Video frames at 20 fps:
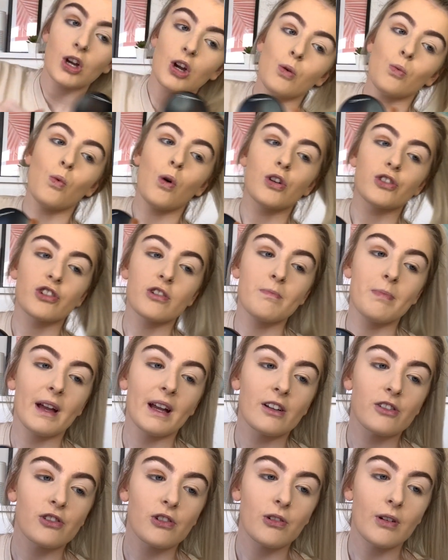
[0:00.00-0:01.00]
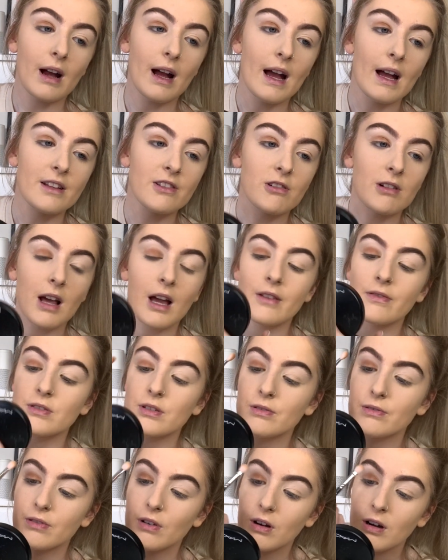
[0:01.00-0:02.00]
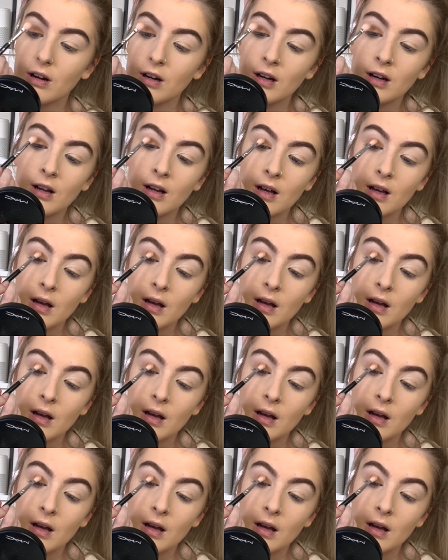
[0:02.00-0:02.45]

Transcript: What's your biggest regret in your life so far?